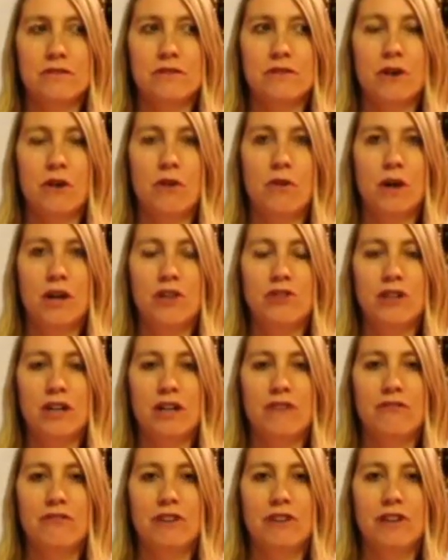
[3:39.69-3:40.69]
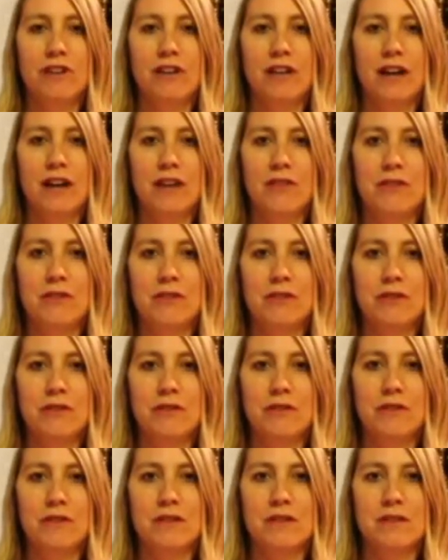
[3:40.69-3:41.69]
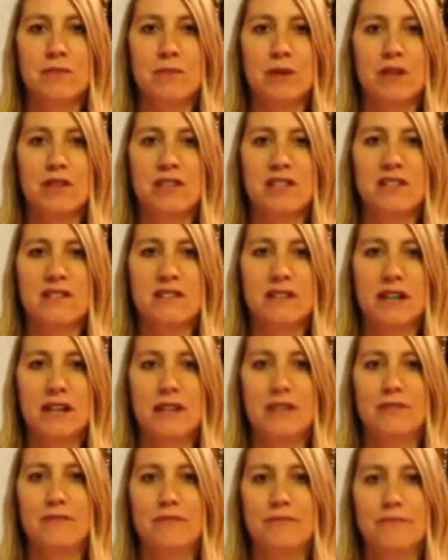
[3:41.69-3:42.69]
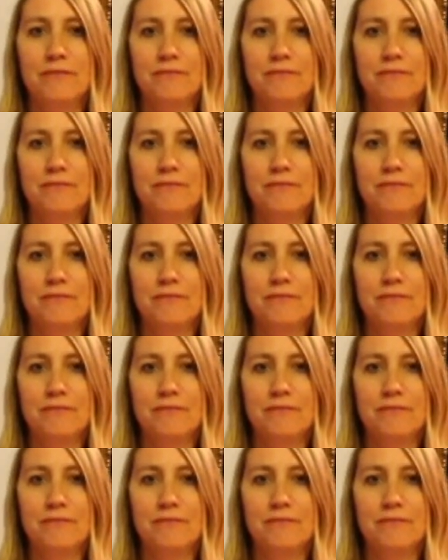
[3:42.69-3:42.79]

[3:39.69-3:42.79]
So I try to figure it out through this process that I do.